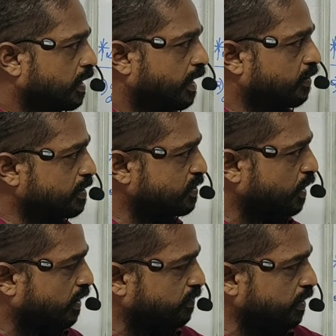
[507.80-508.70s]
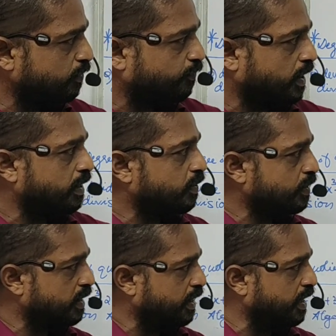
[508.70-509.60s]
And also how will you find
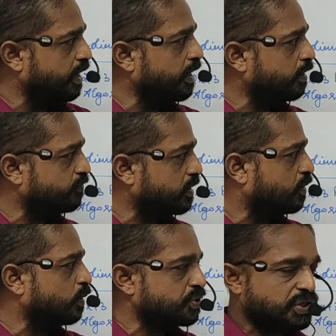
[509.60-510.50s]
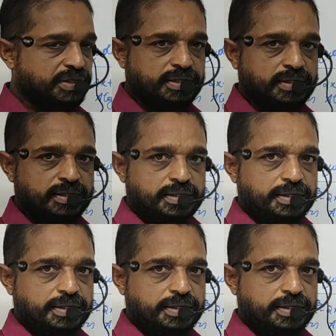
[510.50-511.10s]
out the degree of the quotient?